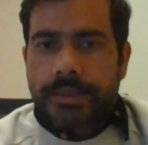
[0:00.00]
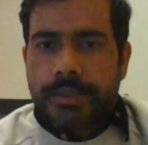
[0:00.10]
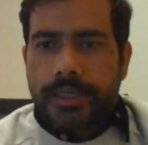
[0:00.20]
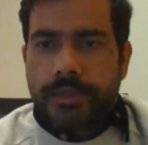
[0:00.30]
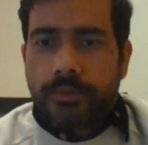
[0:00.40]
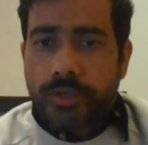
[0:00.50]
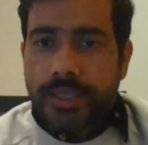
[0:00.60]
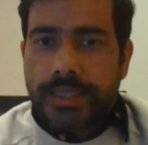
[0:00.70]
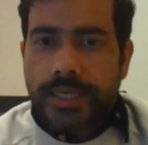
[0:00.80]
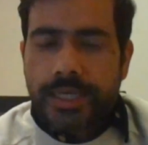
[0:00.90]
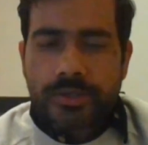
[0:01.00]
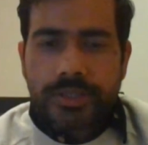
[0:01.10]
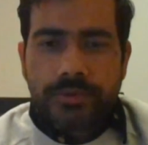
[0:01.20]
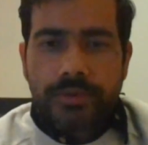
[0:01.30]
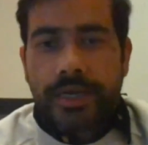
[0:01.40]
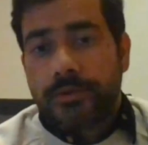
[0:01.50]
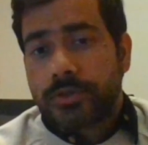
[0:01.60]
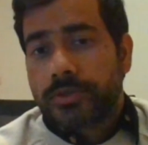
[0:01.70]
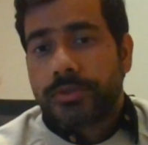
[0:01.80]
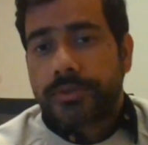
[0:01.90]
More than that, actually, you will have
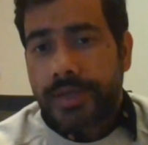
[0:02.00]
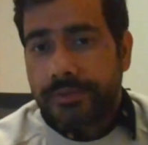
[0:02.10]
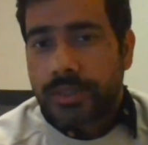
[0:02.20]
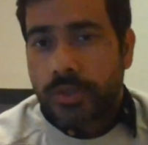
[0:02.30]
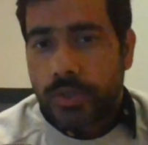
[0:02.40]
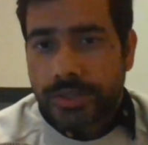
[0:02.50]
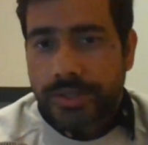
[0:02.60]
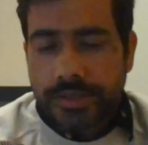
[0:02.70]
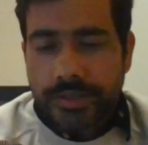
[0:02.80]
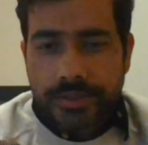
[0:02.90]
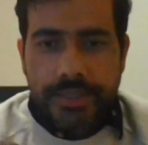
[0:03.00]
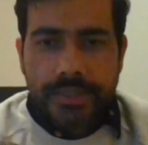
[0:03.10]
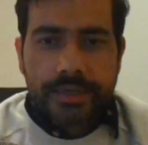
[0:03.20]
also traveling costs, right?